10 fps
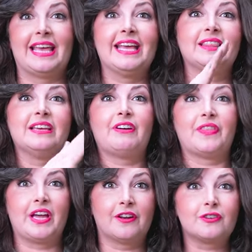They live on
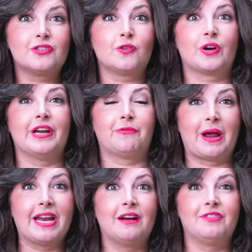the understory
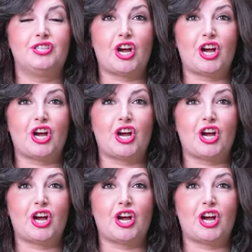right of the